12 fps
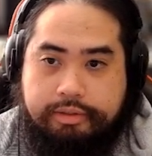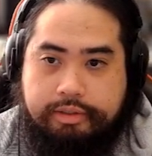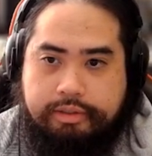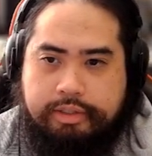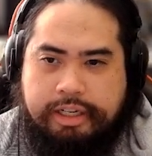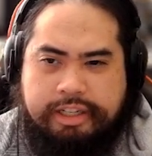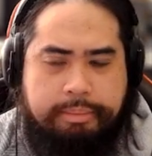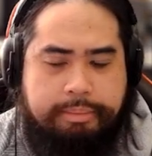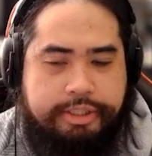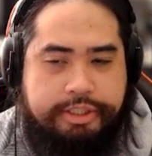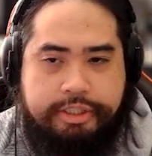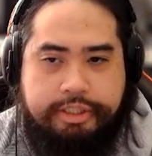like the
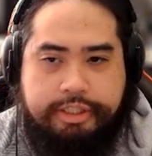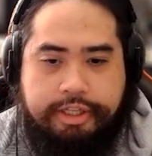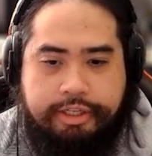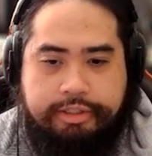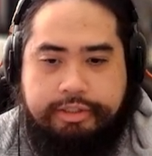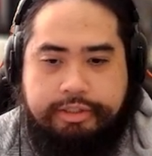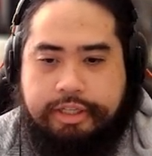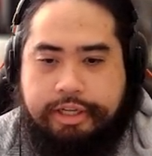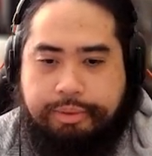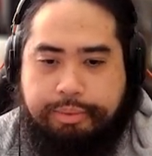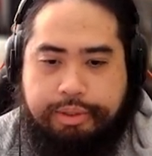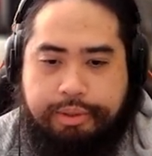missions things that you would do